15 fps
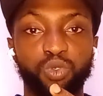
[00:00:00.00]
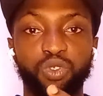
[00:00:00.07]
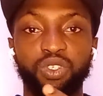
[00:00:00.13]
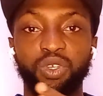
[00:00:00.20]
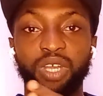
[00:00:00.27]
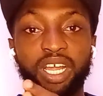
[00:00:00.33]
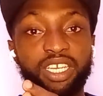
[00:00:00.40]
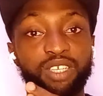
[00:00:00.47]
You
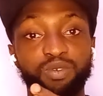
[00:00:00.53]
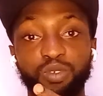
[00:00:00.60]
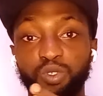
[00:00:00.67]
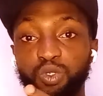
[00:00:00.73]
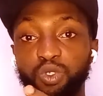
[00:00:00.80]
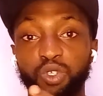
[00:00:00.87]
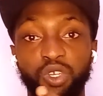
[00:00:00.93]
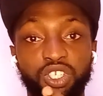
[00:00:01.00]
can even
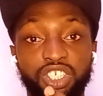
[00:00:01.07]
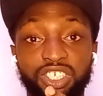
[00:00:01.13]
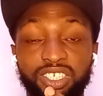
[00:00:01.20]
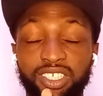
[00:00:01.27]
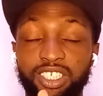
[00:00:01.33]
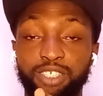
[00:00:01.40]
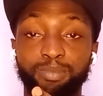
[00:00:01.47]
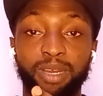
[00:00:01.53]
use all this
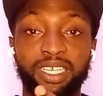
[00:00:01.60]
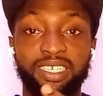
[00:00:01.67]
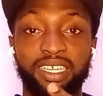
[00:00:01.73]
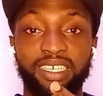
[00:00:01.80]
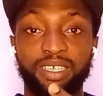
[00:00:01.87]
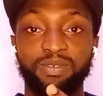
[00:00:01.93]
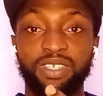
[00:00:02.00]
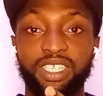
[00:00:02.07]
dispatch and
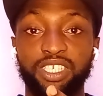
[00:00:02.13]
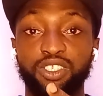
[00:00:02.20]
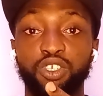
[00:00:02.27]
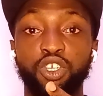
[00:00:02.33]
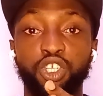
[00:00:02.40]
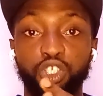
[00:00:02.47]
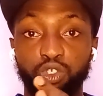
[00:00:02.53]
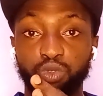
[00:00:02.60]
everything
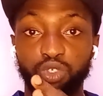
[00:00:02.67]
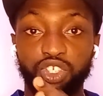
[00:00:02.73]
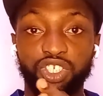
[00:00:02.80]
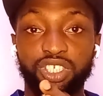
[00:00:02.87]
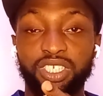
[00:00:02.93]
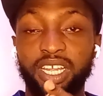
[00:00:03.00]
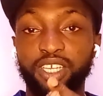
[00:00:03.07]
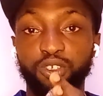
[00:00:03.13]
to
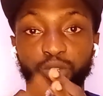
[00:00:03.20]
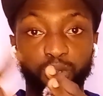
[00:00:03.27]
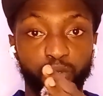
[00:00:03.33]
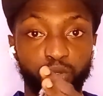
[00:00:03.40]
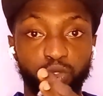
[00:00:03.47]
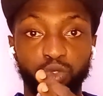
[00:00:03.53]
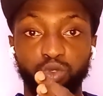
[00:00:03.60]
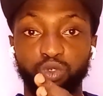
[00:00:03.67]
send your
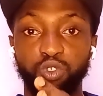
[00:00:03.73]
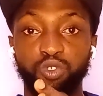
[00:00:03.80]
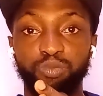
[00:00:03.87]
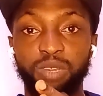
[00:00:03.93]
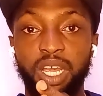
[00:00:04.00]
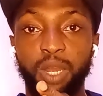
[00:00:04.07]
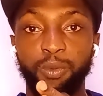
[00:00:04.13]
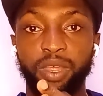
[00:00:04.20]
goods to
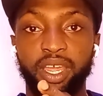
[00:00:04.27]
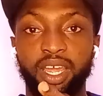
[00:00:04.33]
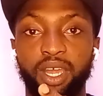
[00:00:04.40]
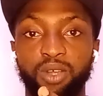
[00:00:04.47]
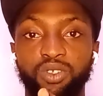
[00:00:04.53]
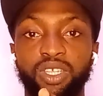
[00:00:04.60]
Jumia warehouse.